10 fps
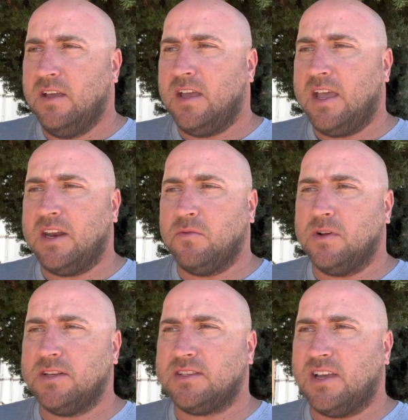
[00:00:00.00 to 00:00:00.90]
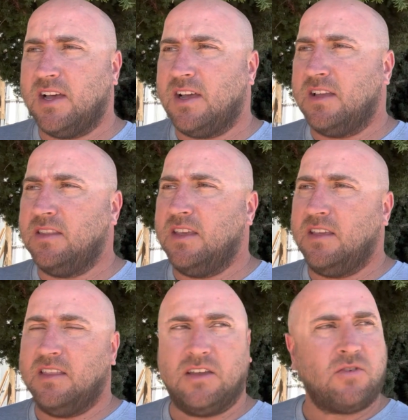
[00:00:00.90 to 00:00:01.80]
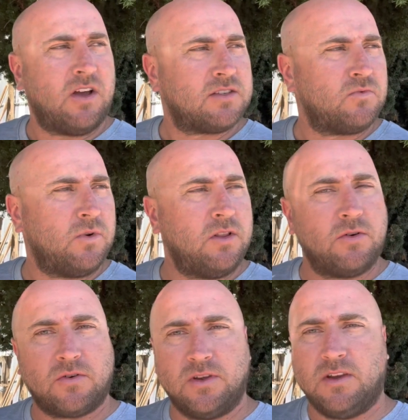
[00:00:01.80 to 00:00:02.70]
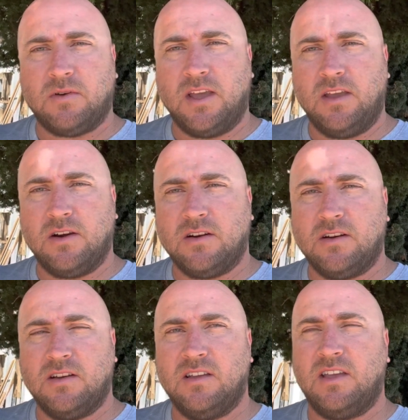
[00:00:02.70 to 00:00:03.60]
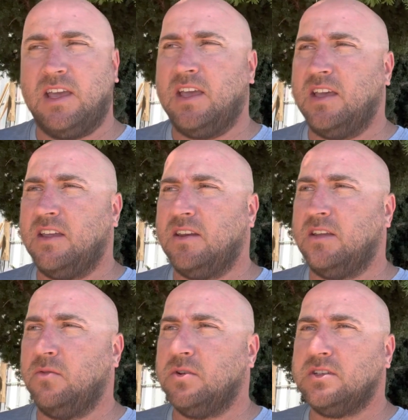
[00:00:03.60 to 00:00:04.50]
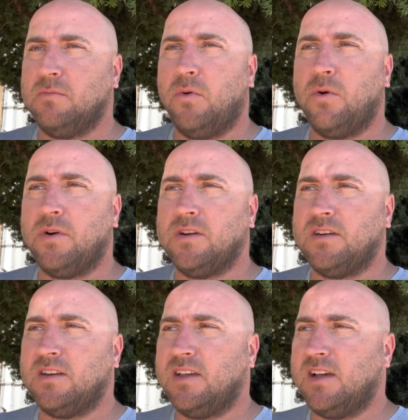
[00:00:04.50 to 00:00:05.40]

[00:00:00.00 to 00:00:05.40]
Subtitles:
And it was, they crossed Willow Creek right here, and it was an important